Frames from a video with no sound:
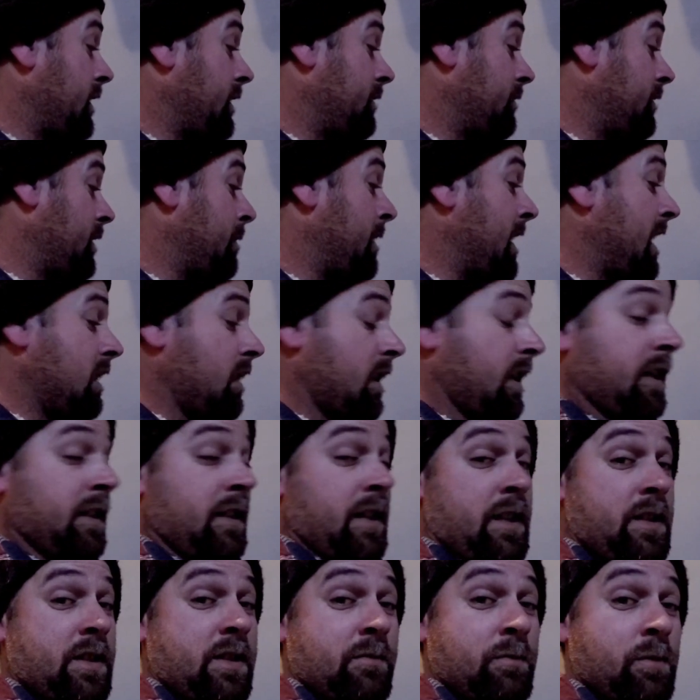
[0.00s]
the battery
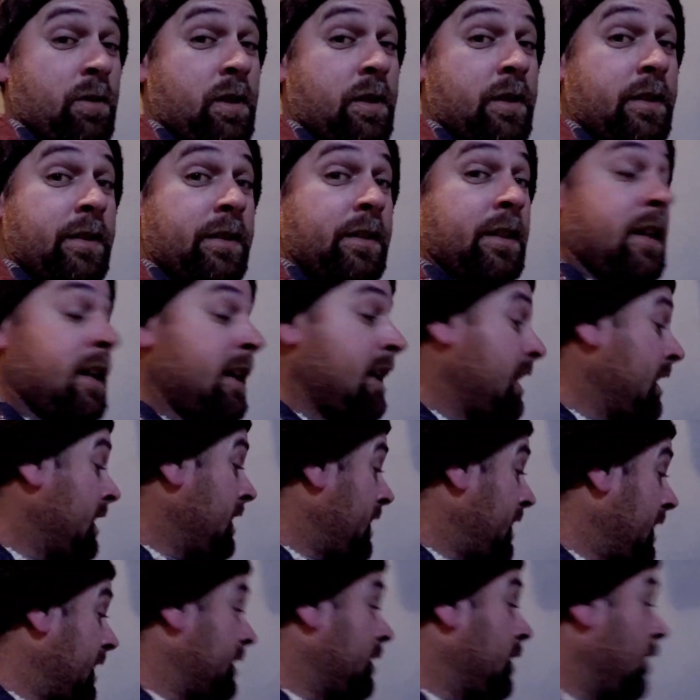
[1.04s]
connection was
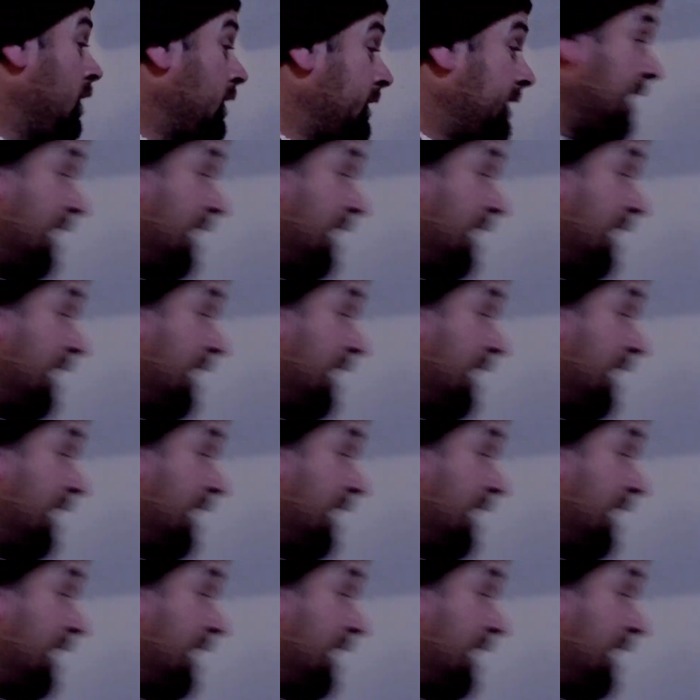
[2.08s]
and hook